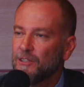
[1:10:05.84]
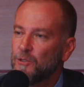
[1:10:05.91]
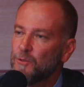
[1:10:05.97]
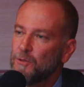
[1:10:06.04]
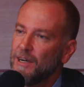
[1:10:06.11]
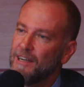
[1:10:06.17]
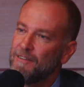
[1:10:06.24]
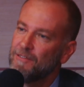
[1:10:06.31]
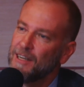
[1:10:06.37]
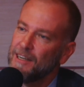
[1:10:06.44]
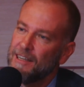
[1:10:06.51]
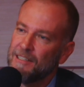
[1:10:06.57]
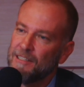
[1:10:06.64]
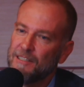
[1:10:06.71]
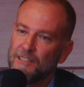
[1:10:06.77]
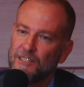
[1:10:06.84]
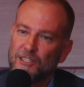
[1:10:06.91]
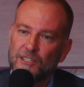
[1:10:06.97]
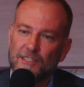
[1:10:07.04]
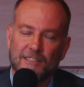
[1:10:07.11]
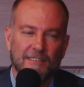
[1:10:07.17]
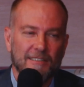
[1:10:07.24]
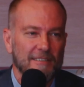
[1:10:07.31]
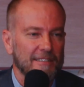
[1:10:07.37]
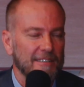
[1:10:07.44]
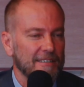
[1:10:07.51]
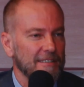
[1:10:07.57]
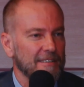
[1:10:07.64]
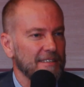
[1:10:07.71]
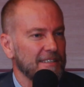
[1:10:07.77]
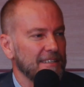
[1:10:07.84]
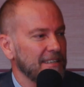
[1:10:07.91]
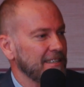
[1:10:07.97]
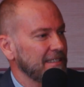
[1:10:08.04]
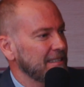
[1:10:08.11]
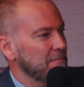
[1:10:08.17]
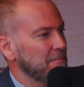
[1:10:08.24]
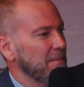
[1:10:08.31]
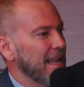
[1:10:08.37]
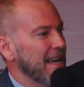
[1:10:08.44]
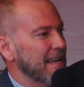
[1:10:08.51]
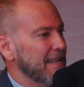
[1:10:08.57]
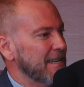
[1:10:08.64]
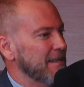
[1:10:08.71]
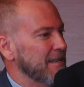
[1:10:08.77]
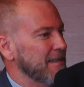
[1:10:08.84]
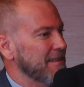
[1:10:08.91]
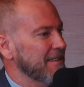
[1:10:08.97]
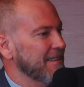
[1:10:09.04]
to have classes just in the black